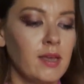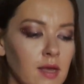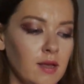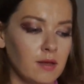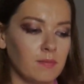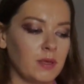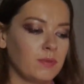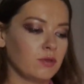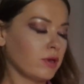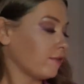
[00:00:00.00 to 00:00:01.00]
Like
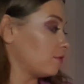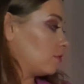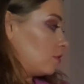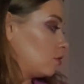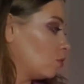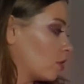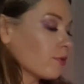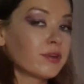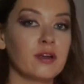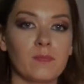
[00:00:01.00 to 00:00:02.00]
maybe you have two
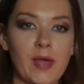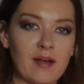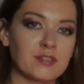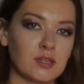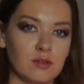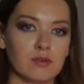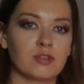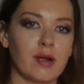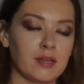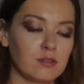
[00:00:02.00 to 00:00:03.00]
career paths and
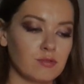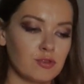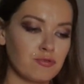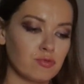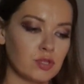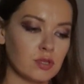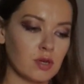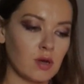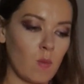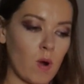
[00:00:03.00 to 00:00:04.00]
you're trying to choose
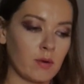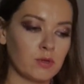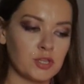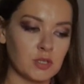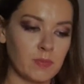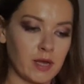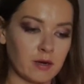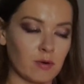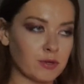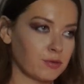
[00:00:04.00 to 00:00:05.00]
one which is
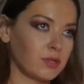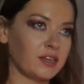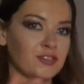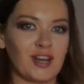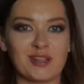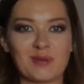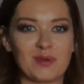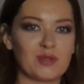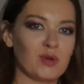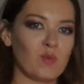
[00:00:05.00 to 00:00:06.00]
better, or you like
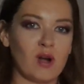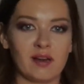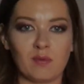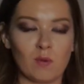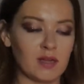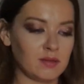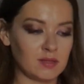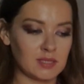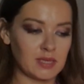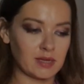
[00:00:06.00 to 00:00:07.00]
juggling between one
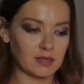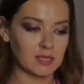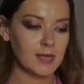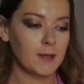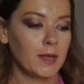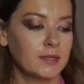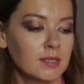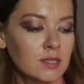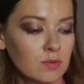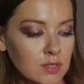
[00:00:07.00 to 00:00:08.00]
and the second. And
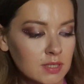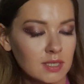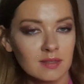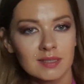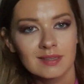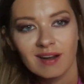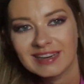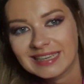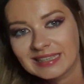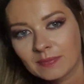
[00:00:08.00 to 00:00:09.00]
you see this
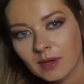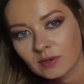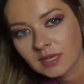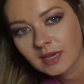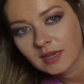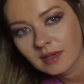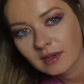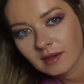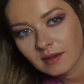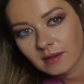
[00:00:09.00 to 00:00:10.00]
card is about
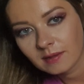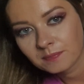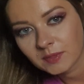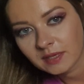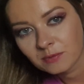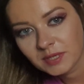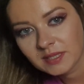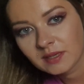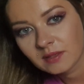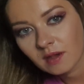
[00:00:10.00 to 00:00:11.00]
like
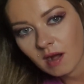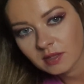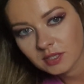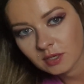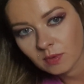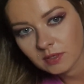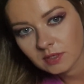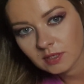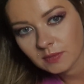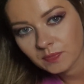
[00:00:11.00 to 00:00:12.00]
reason and the
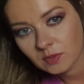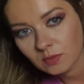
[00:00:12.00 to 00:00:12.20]
consequences.